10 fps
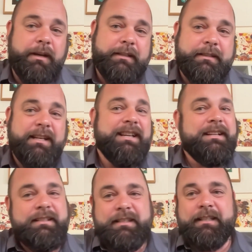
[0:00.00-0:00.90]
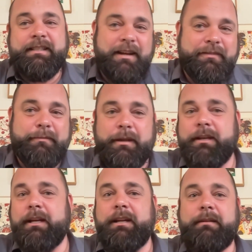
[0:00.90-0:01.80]
has 6-7
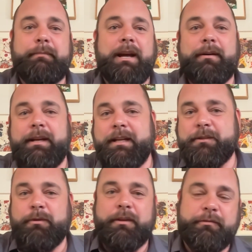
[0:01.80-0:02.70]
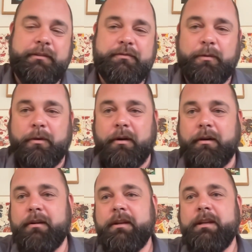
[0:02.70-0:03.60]
million. Maui has
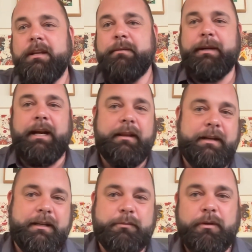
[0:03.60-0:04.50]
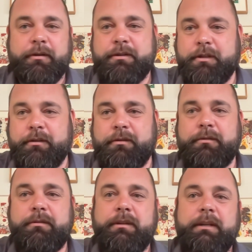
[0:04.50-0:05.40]
3-4. Big Island has 1 or
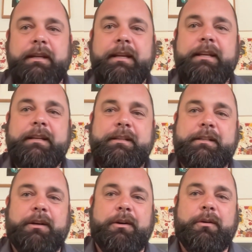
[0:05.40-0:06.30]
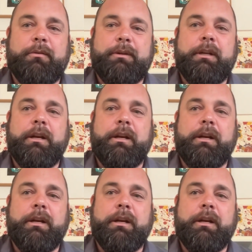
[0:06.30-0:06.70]
2. So,